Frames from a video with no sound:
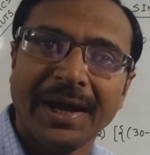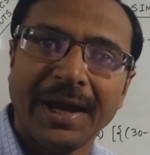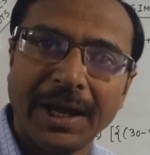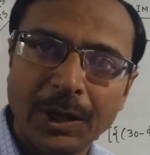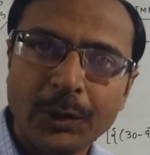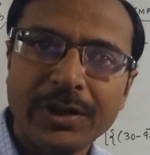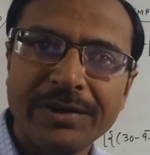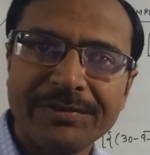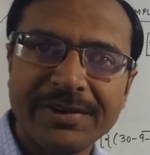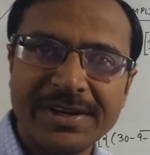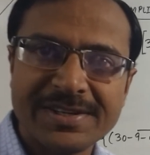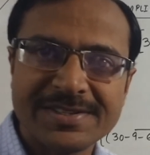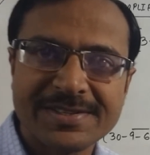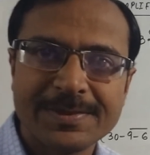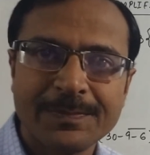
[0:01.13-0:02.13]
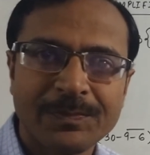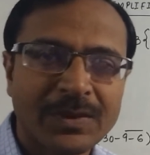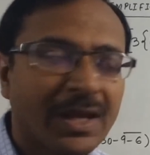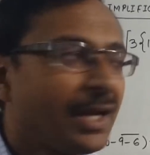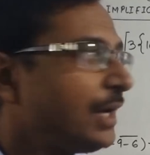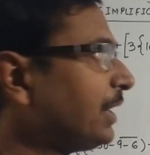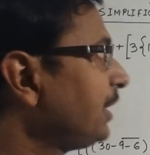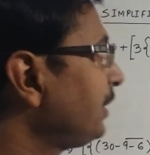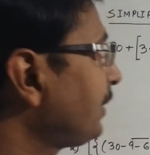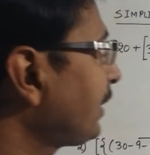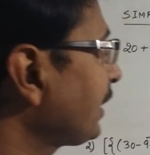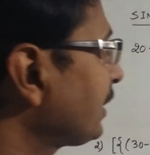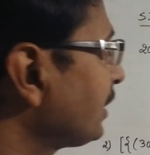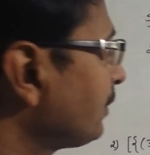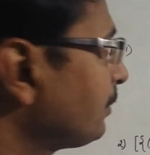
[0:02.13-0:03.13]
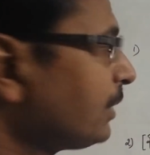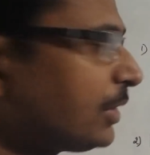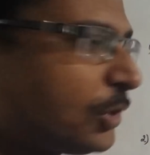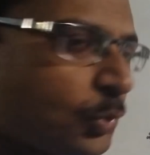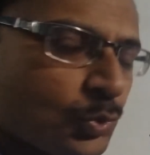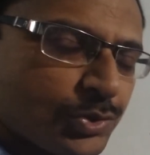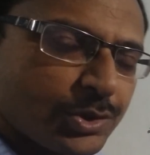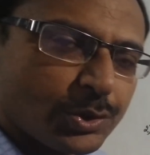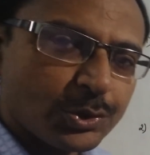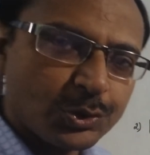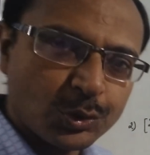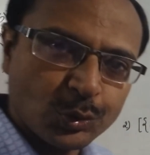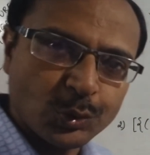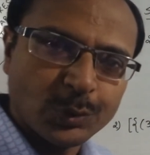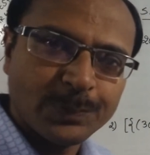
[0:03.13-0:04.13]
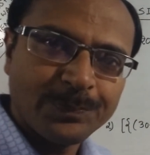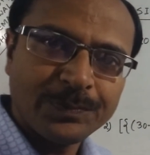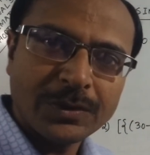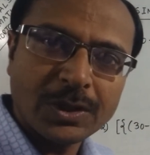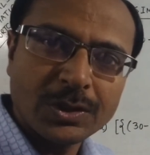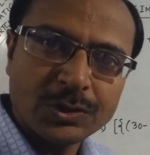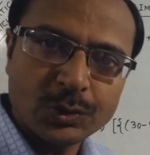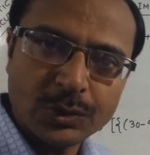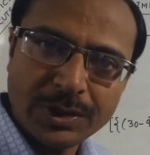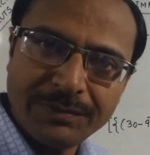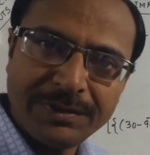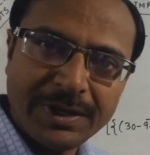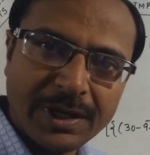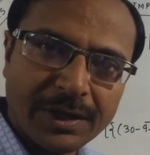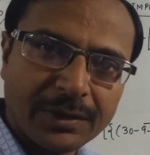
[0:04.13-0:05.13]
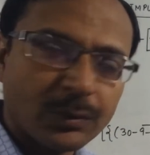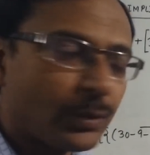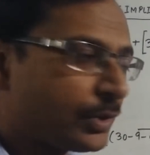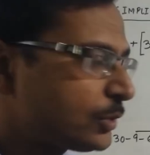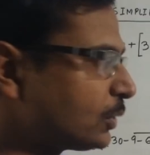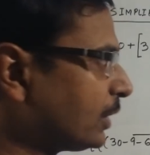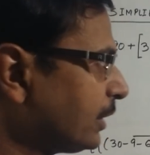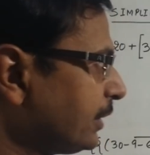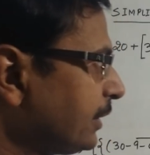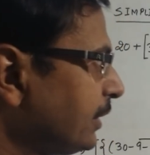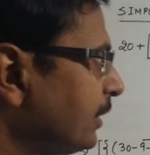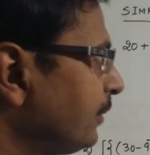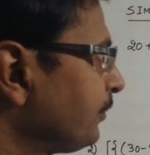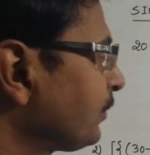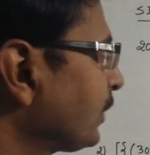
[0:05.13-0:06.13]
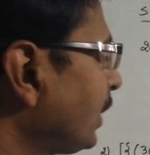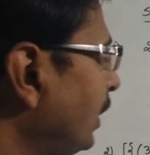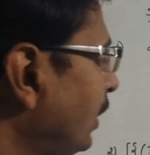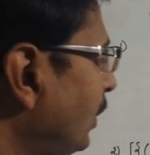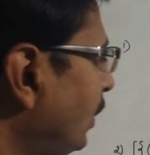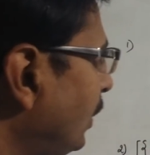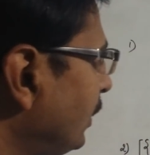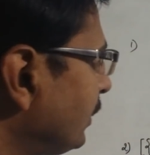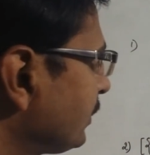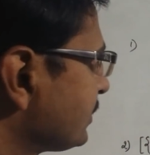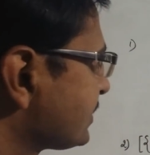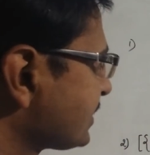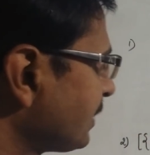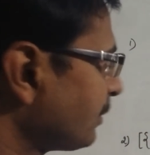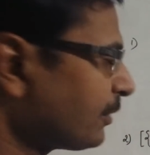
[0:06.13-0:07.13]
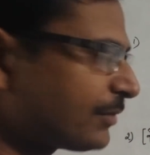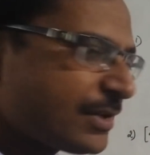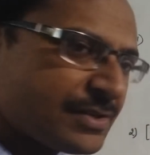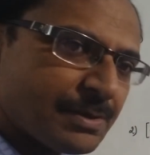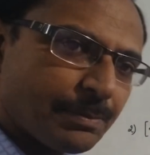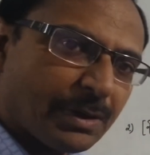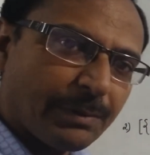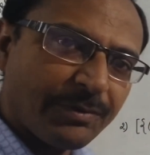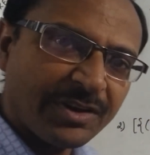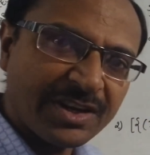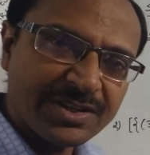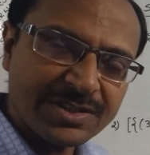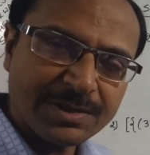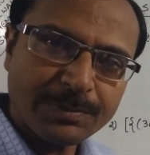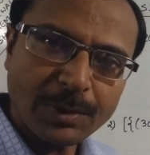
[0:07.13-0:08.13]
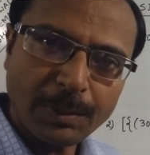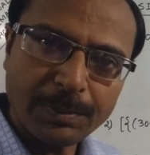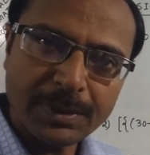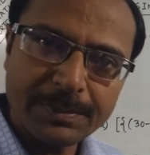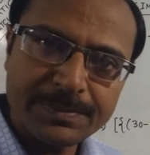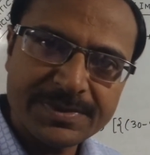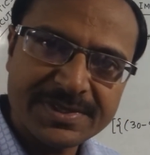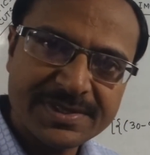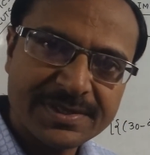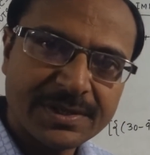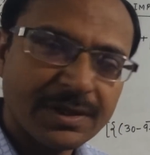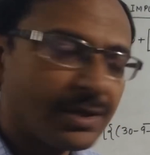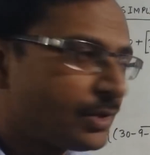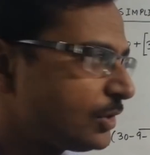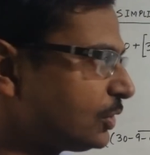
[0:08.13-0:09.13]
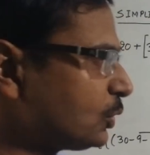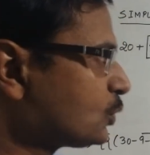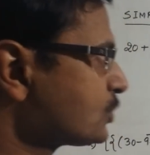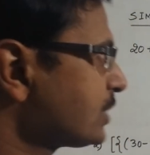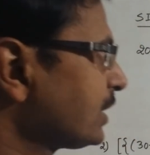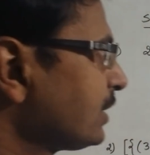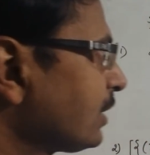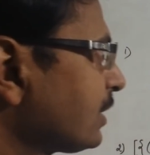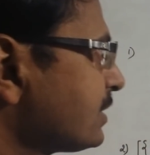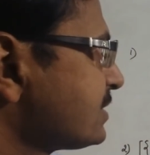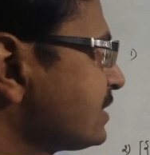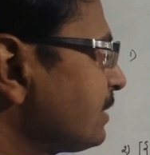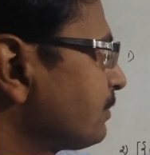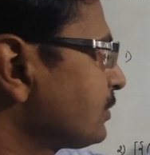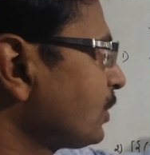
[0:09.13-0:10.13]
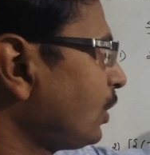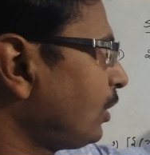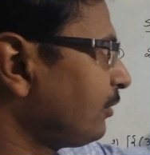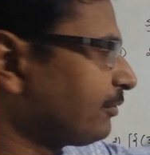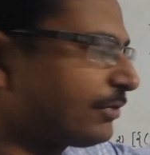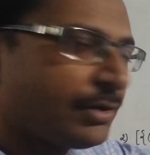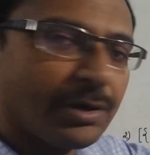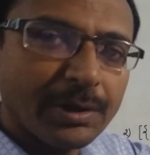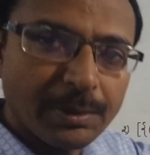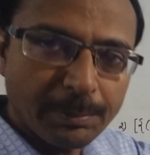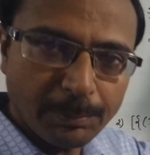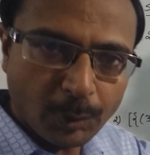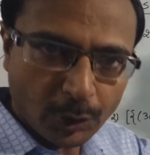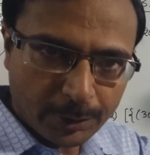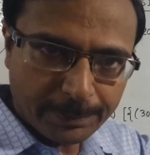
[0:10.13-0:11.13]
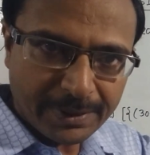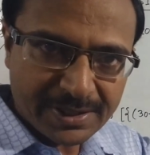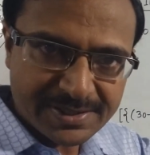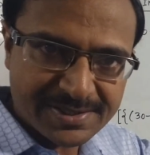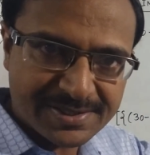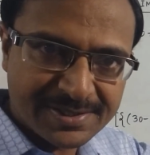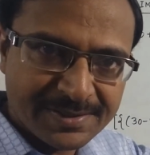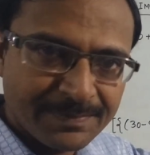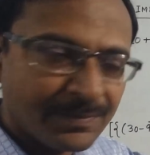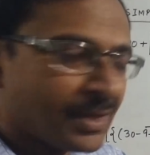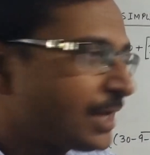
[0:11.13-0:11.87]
Hello dear friends, in trick number 202, today we are going to learn some of the simplification problems using the concept of BODMAS.